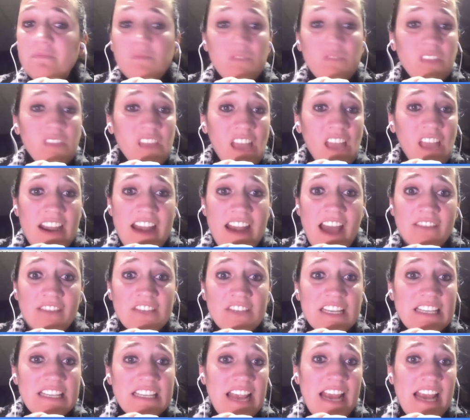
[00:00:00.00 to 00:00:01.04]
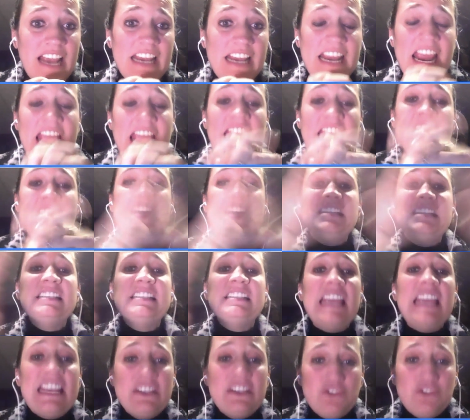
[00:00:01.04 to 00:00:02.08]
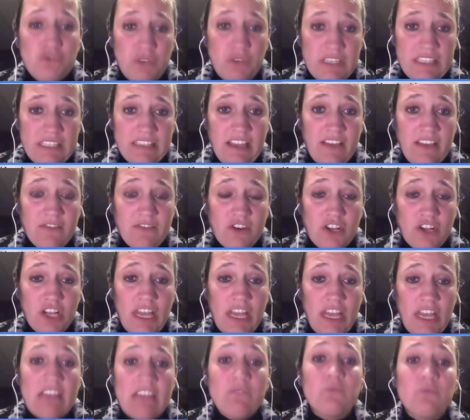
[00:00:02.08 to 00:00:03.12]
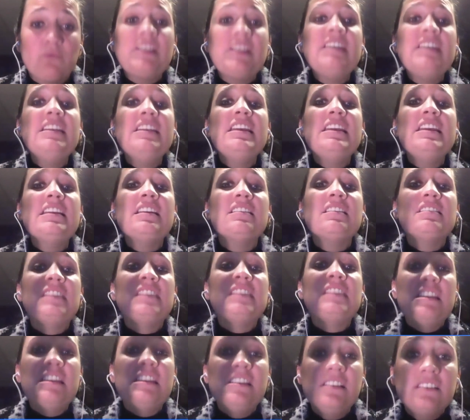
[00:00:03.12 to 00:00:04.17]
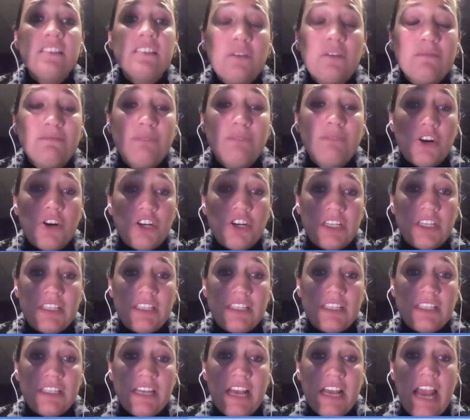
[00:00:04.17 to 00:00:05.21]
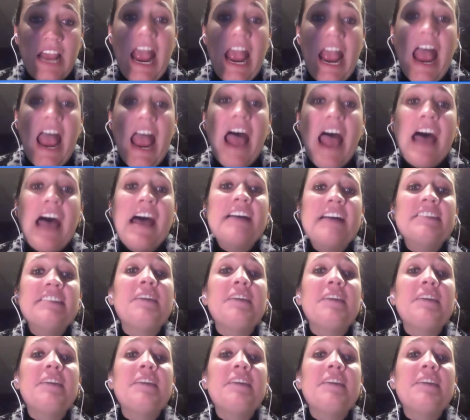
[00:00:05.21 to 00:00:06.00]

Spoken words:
I'd have to say his interest level in reading these books has